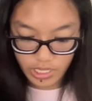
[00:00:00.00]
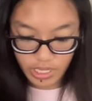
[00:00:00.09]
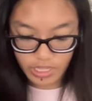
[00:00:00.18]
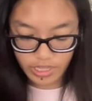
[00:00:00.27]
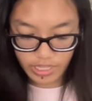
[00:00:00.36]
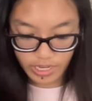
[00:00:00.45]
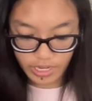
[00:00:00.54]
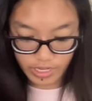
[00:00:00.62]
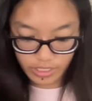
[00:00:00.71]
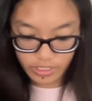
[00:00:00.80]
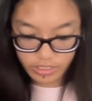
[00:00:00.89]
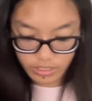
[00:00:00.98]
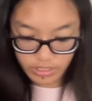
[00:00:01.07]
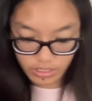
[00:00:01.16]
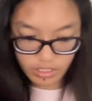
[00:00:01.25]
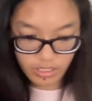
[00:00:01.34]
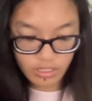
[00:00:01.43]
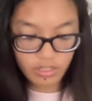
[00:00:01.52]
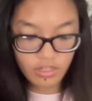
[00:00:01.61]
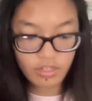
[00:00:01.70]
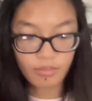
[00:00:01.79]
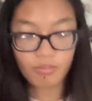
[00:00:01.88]
in there,
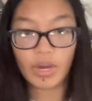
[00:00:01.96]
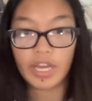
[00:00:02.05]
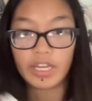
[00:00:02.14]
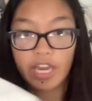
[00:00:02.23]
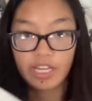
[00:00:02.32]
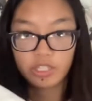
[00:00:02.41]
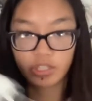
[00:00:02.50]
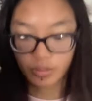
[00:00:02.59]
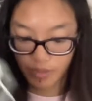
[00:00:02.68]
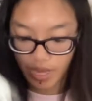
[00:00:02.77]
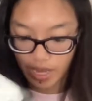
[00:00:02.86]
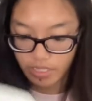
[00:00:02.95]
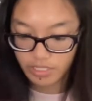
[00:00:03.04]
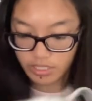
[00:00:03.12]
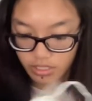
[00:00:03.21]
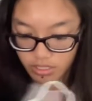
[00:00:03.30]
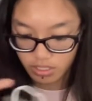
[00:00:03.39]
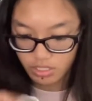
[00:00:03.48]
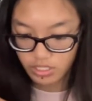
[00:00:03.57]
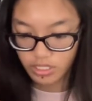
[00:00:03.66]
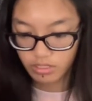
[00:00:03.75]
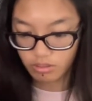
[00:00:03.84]
my extra masks. This is
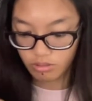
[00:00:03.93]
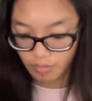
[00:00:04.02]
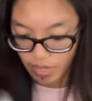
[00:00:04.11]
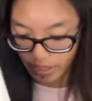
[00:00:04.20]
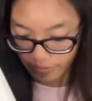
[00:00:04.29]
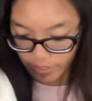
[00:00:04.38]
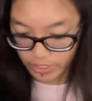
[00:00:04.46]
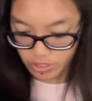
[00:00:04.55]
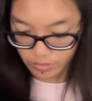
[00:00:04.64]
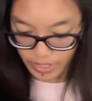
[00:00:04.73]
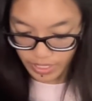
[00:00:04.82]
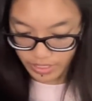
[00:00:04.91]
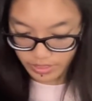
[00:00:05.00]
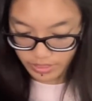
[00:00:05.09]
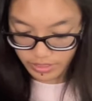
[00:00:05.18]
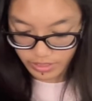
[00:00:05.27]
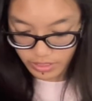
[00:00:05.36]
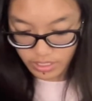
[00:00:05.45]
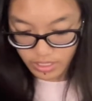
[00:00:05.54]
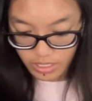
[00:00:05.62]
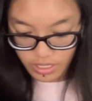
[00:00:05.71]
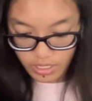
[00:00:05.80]
like a whole pack of extra masks.
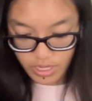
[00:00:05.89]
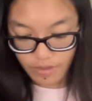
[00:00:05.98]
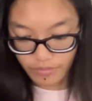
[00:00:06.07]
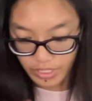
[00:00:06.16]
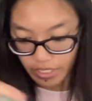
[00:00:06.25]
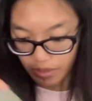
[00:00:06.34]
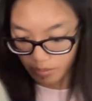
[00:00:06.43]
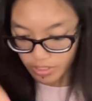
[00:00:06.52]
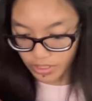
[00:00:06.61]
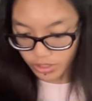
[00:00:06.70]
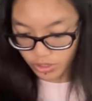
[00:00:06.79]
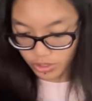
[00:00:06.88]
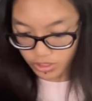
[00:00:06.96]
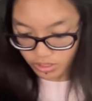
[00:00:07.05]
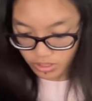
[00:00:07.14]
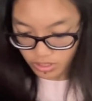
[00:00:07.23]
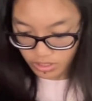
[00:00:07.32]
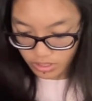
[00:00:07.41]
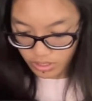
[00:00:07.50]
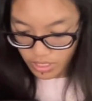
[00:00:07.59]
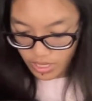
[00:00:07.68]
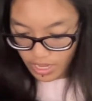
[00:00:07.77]
I have a hairbrush,
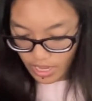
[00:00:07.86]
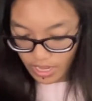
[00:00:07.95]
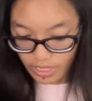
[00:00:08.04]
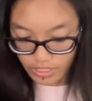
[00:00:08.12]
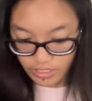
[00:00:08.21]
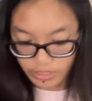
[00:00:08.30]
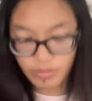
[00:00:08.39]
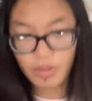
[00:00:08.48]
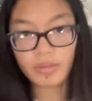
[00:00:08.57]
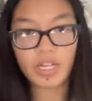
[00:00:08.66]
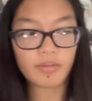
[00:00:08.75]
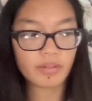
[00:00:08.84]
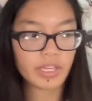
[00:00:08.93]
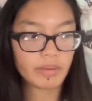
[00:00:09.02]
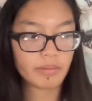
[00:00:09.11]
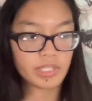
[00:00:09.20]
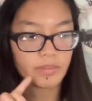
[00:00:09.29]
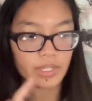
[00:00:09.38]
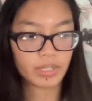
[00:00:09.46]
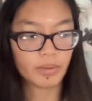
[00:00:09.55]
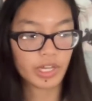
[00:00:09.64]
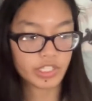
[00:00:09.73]
and that's probably what I'm gonna keep, because in my
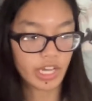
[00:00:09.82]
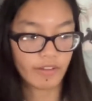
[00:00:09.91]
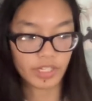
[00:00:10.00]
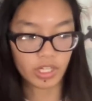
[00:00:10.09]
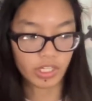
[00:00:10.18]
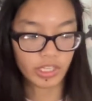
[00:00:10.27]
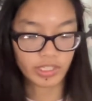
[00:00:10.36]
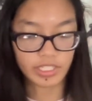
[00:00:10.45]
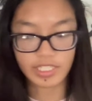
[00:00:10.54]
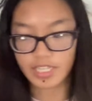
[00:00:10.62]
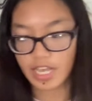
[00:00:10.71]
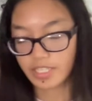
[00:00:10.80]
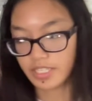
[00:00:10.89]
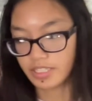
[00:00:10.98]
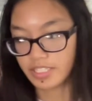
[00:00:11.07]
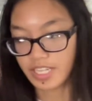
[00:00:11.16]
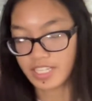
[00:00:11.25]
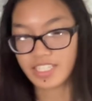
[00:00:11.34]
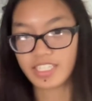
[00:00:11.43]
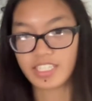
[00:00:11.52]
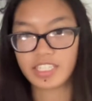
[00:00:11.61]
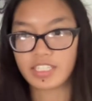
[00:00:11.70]
girl pouch I have like all of the
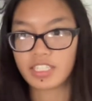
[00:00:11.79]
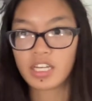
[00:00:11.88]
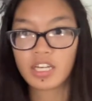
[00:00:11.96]
necessities,